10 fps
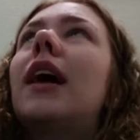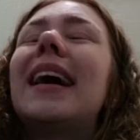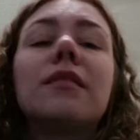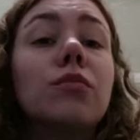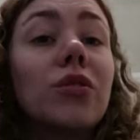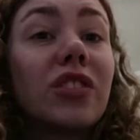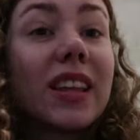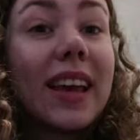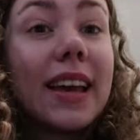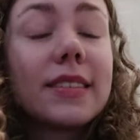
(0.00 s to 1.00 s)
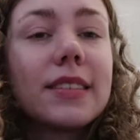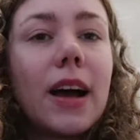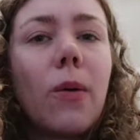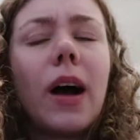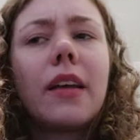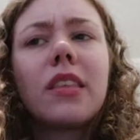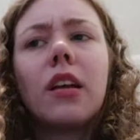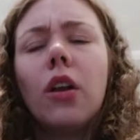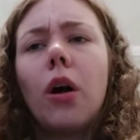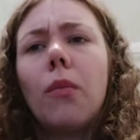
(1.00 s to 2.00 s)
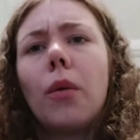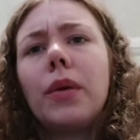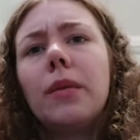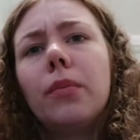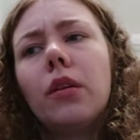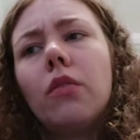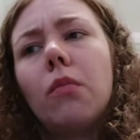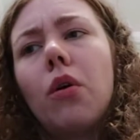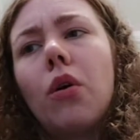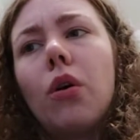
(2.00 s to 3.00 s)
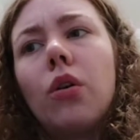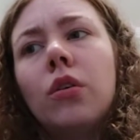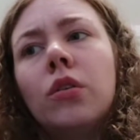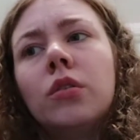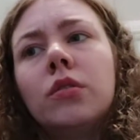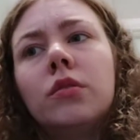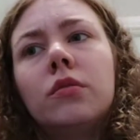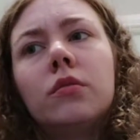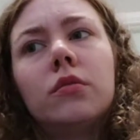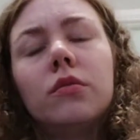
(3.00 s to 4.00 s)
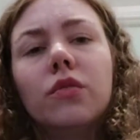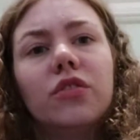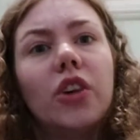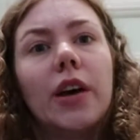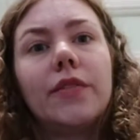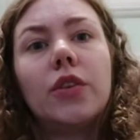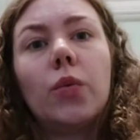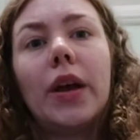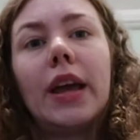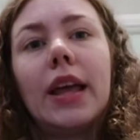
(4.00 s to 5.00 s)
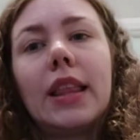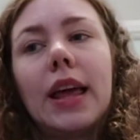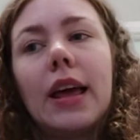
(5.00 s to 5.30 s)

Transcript: as much the case now. I think a lot more people are more reserved in a way.